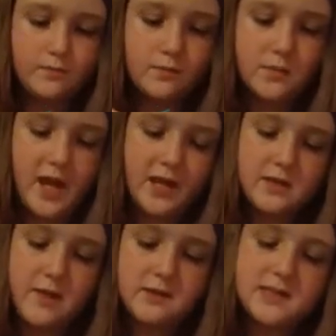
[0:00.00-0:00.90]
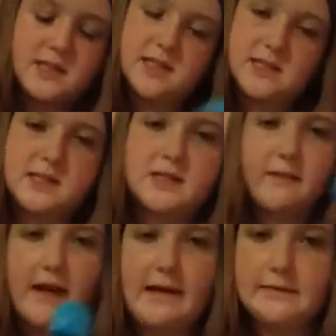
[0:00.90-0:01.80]
It takes about 6 to 7
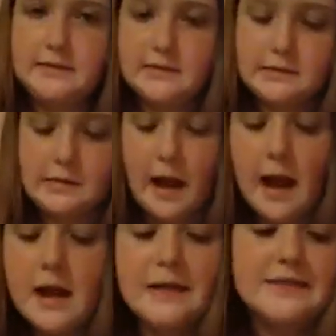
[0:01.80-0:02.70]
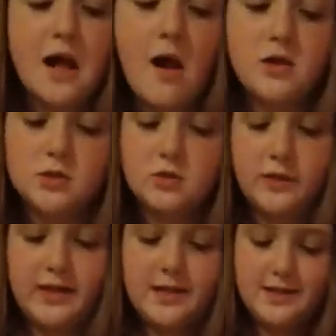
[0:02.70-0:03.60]
hours, or 3
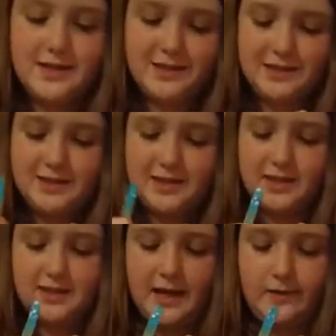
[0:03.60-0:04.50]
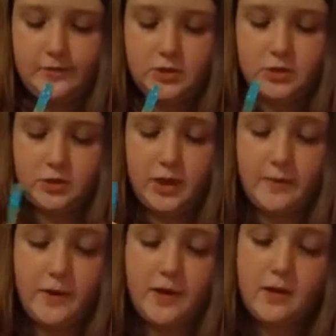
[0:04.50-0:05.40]
to 6 hours to dry,
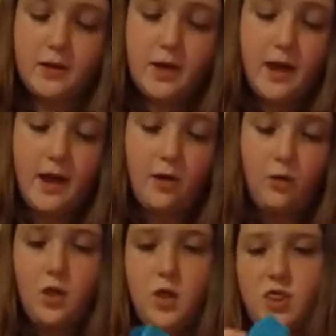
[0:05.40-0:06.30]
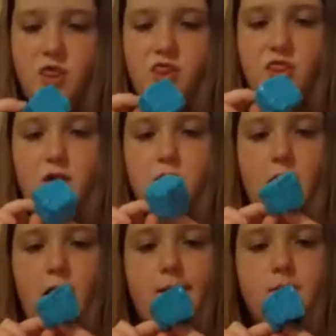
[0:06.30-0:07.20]
depending on how thick.
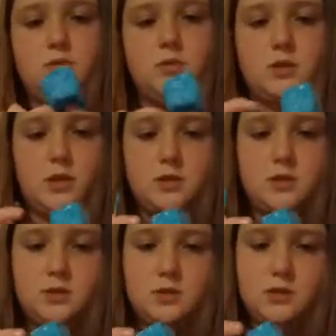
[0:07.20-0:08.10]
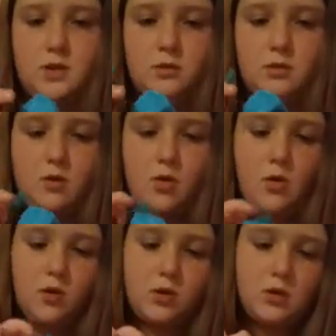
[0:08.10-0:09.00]
How am I supposed to like set this down? Hold
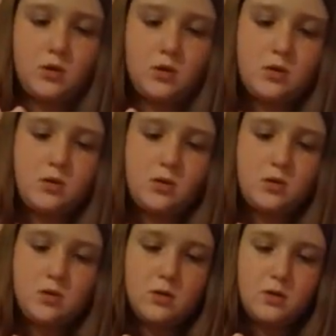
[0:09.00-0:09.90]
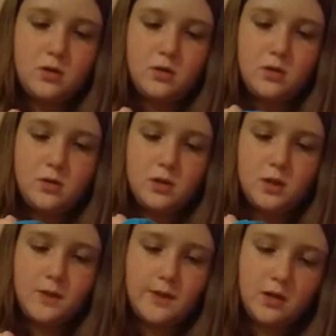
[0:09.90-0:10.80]
on.
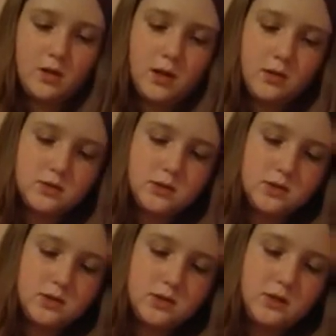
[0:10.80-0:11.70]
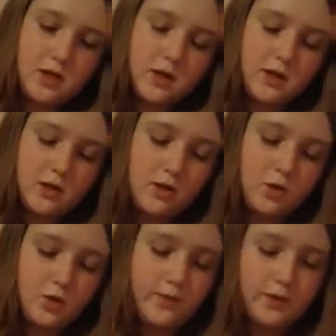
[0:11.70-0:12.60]
Depending on how thick you
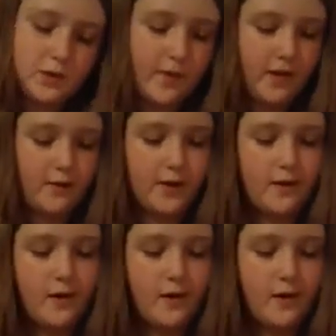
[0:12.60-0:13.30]
put the paint on.